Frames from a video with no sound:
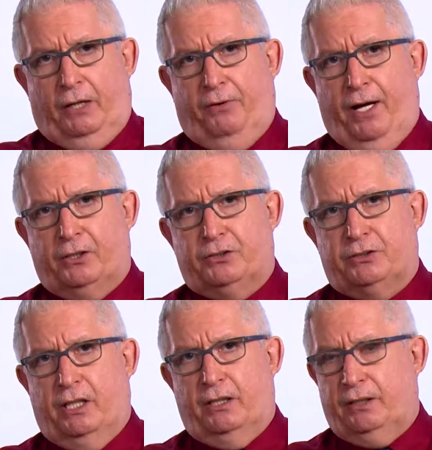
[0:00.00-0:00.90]
and
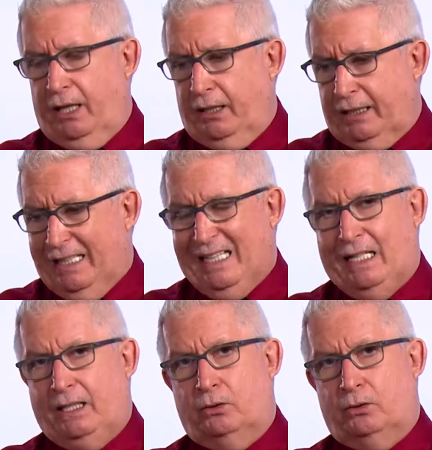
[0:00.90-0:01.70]
functions are a key